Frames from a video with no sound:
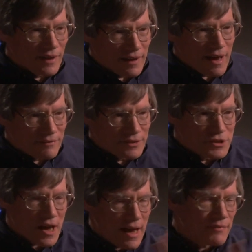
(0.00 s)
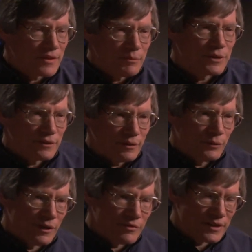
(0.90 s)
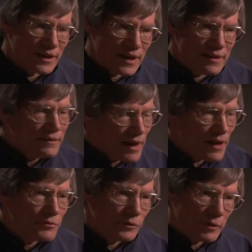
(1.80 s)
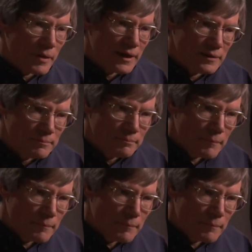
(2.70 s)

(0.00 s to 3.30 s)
on average half of the material will have decayed and half will remain.